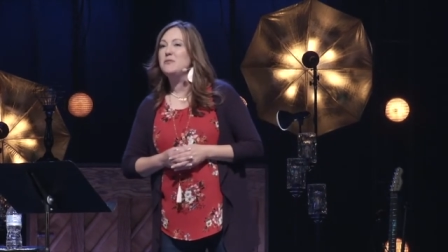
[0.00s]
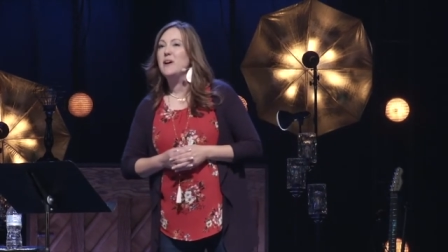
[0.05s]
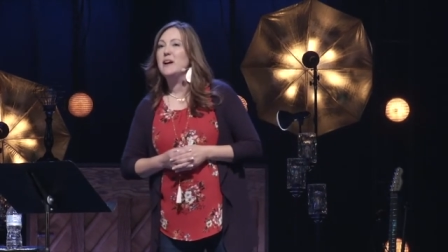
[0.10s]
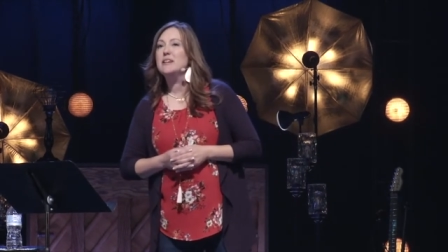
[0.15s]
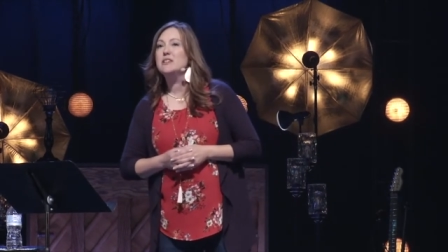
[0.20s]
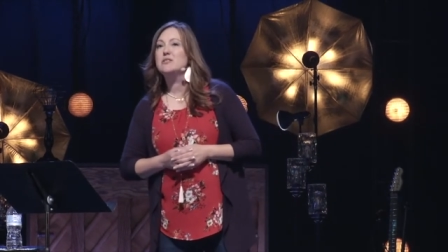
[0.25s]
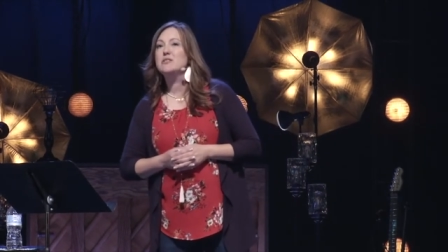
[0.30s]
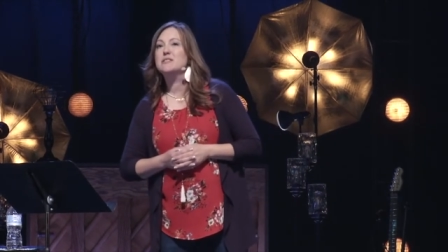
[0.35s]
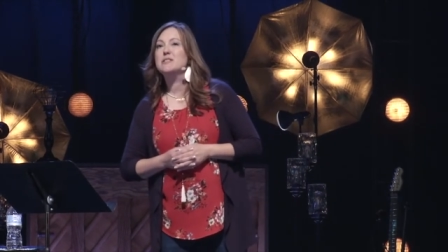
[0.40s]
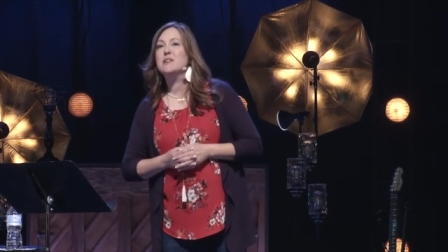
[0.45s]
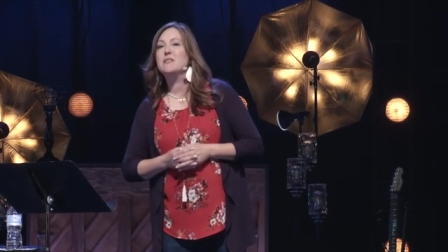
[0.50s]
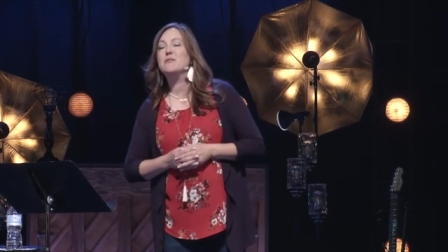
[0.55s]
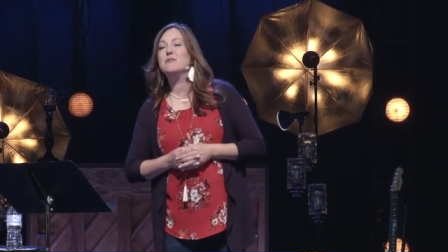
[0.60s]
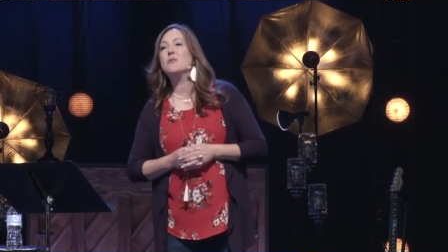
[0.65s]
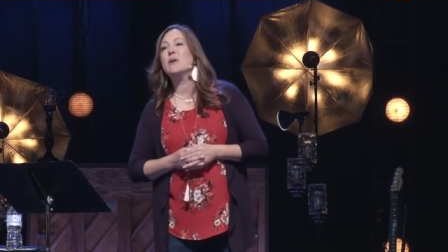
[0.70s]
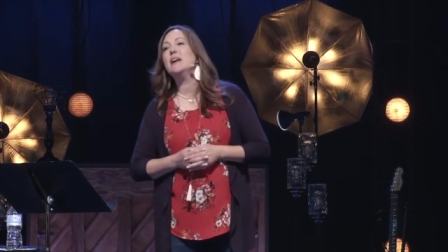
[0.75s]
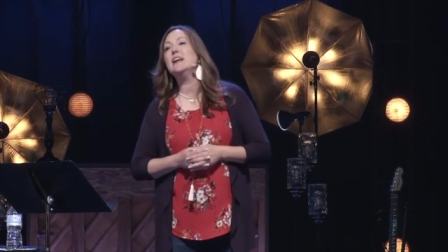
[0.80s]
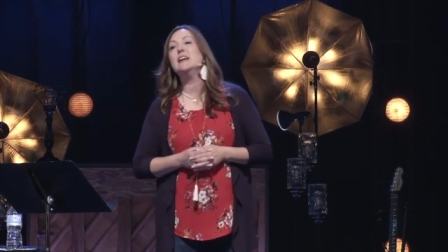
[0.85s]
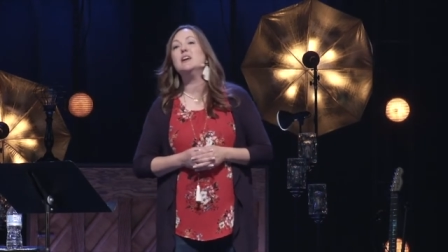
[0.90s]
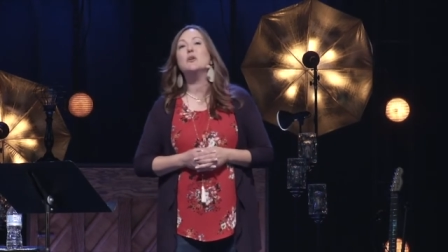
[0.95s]
you find yourself
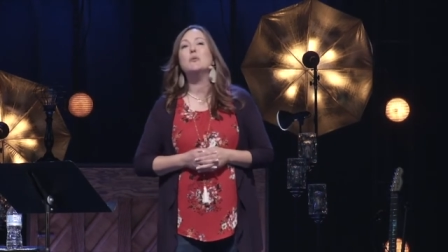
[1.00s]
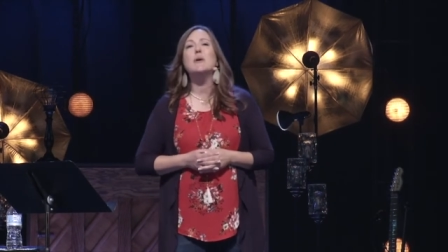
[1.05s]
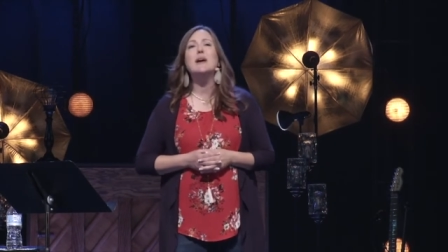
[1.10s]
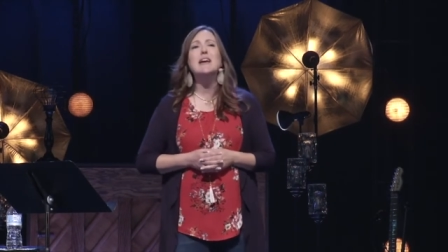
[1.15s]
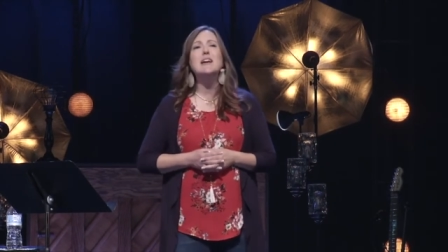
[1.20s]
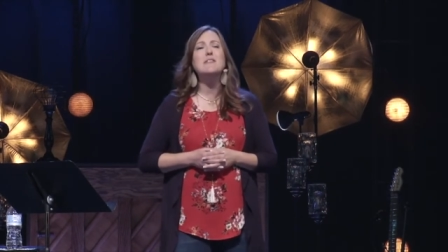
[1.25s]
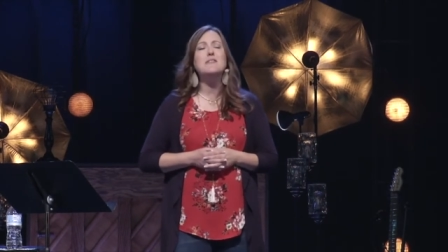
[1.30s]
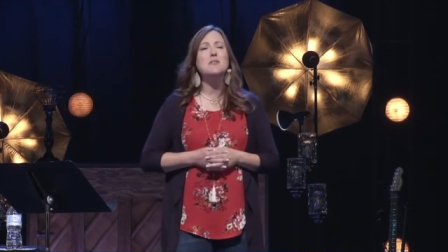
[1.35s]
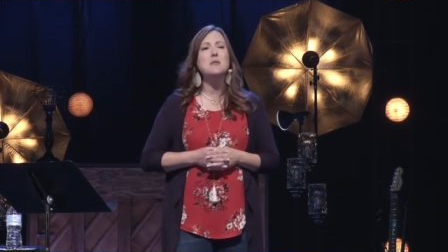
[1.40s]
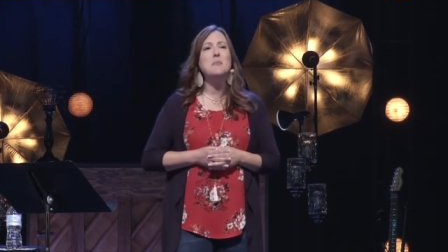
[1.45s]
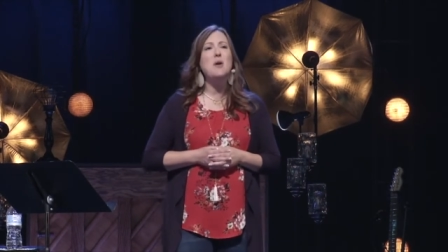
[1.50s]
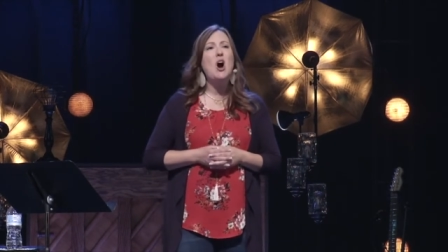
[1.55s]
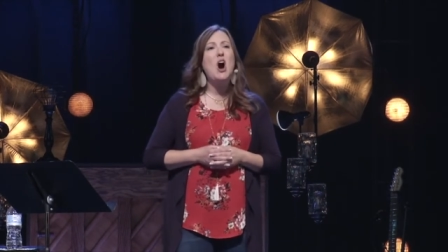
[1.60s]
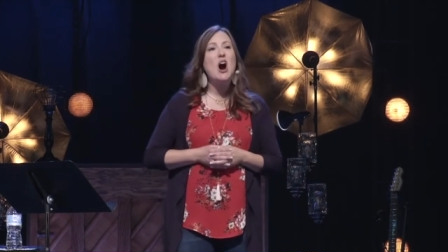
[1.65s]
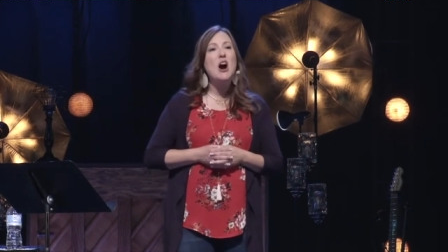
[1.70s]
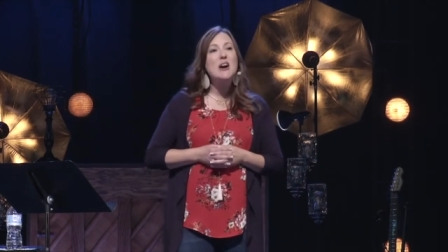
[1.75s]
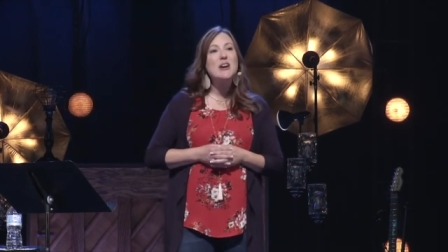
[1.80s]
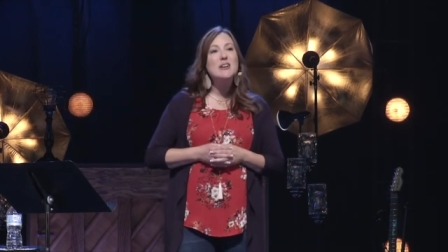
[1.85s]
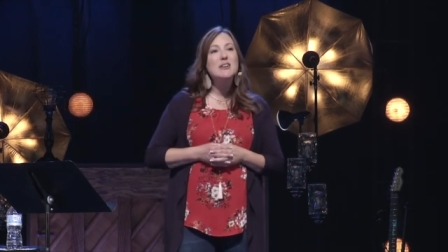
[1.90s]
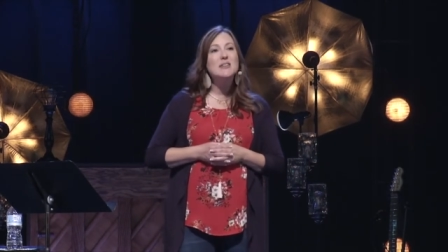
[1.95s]
running away from
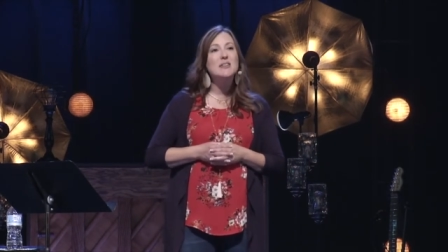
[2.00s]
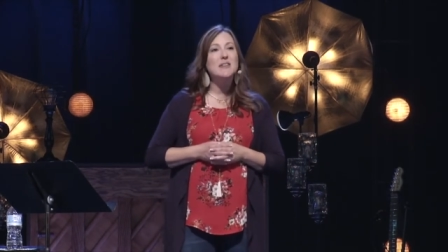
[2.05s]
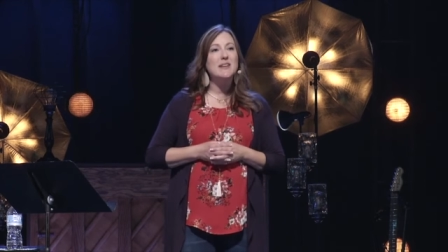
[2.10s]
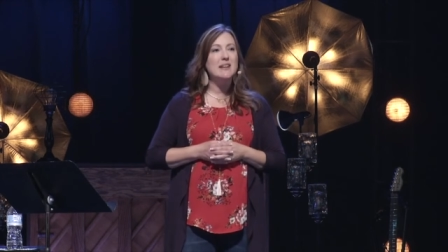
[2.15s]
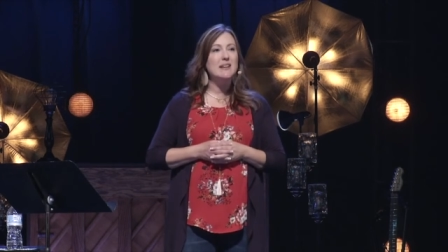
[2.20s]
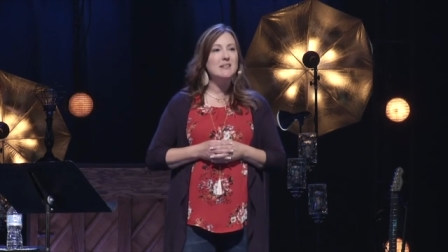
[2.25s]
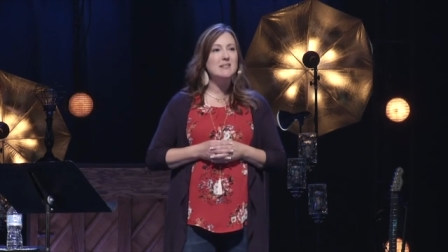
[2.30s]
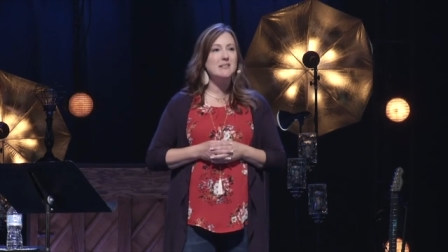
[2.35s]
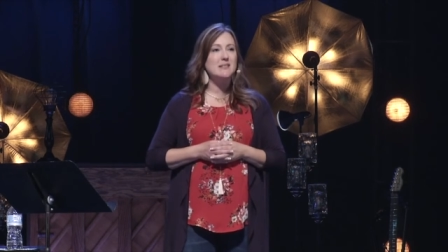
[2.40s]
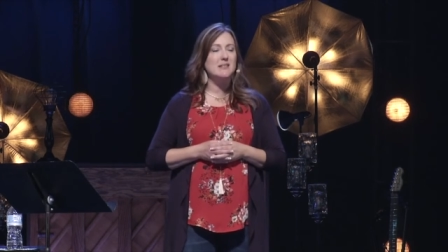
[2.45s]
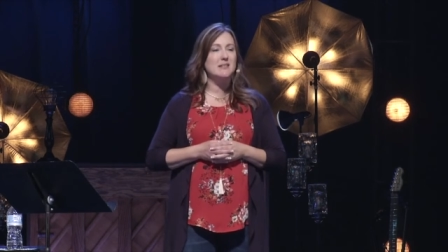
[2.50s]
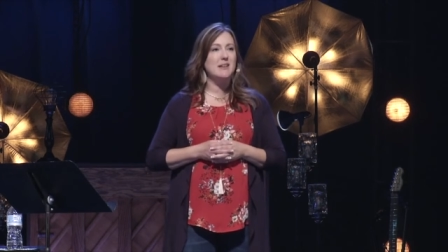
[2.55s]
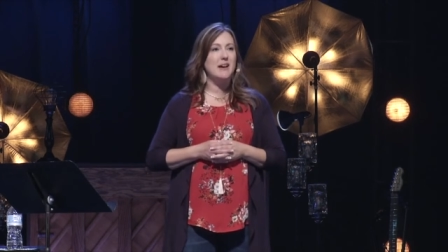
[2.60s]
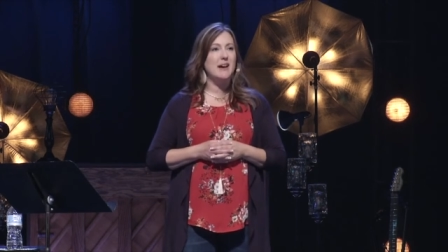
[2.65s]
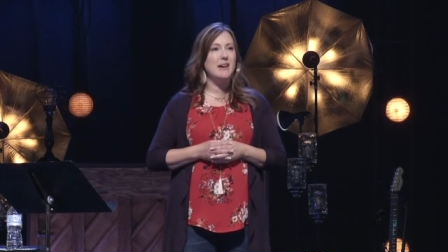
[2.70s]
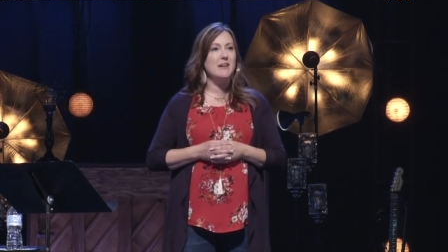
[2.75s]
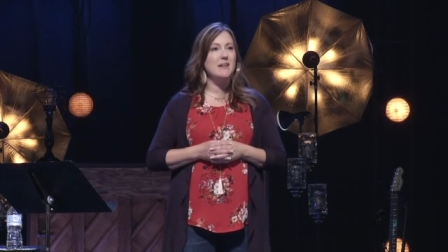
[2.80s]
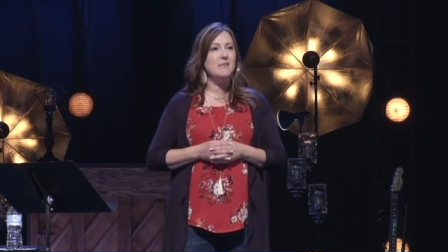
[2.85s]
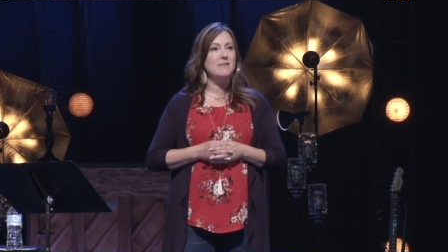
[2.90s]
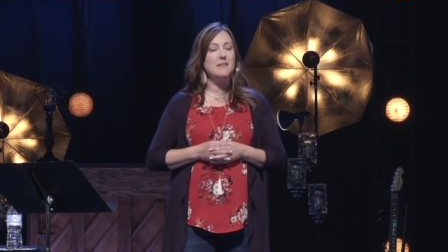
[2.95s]
hard things in
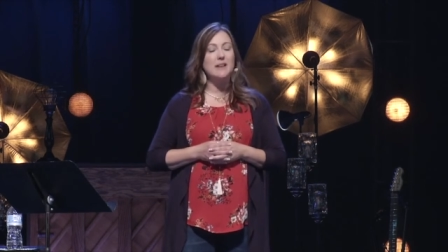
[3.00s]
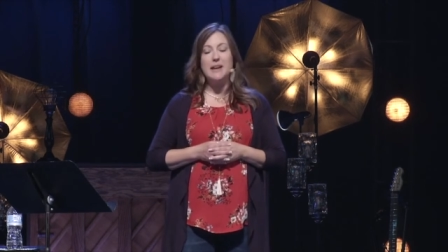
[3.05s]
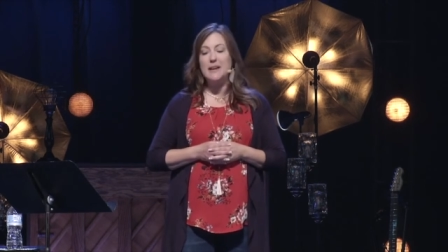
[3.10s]
life.